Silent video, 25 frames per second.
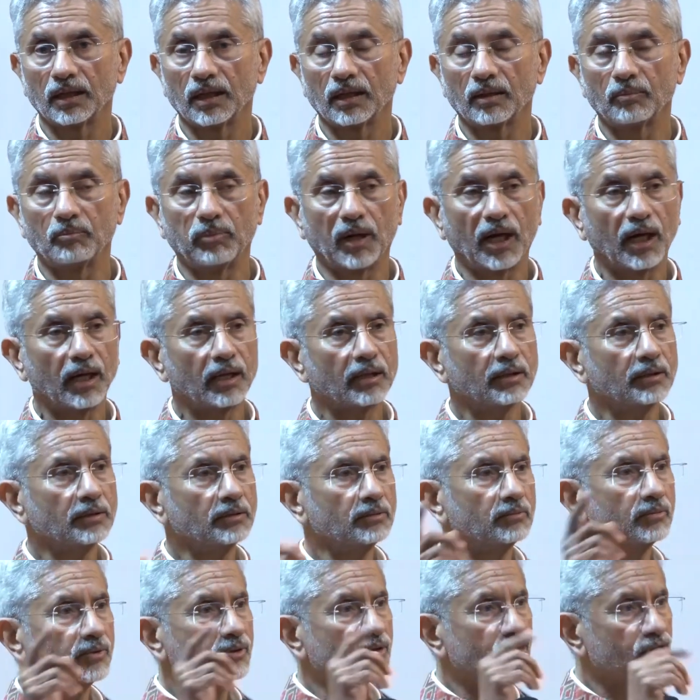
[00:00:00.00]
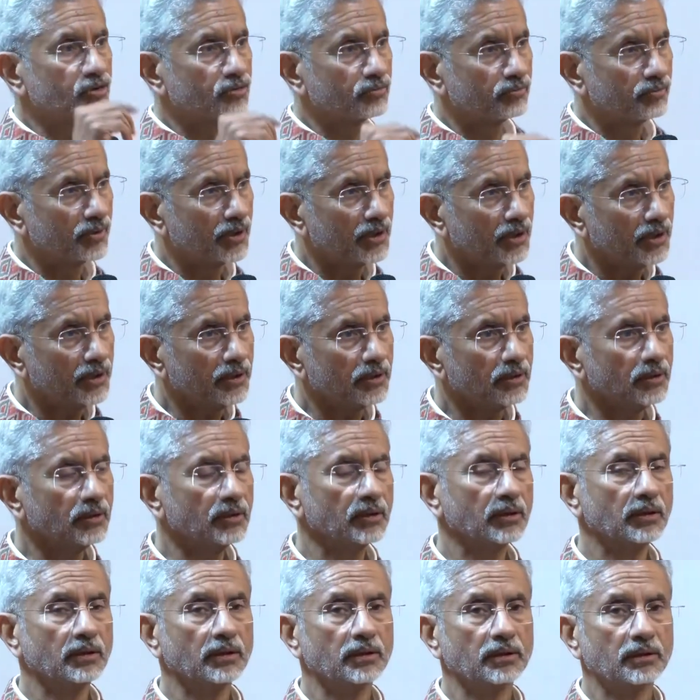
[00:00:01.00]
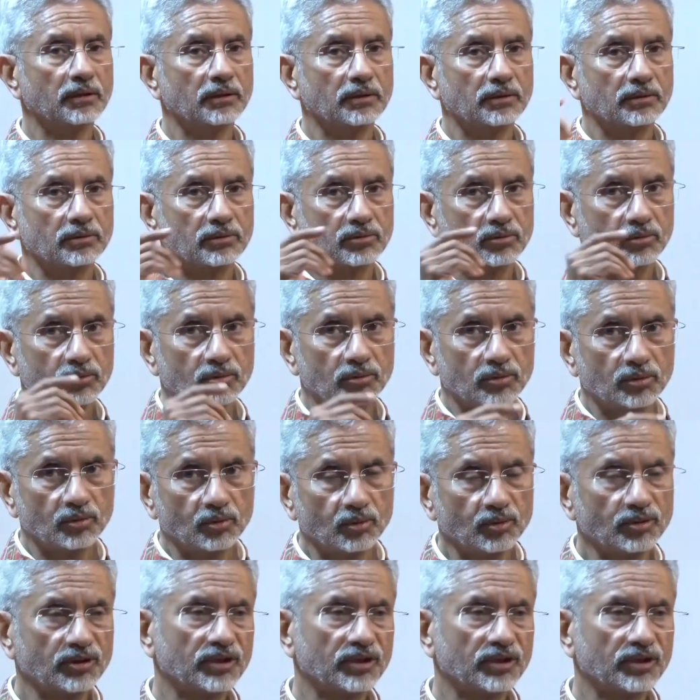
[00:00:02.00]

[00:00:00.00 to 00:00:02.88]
a Bharat which is willing to do